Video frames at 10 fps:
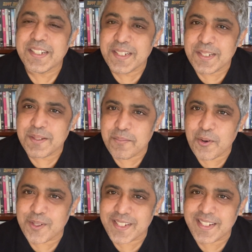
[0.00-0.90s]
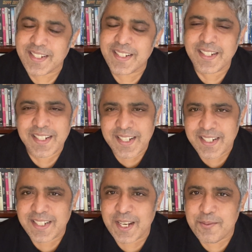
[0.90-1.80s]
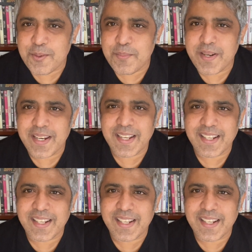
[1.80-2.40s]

the most. That would be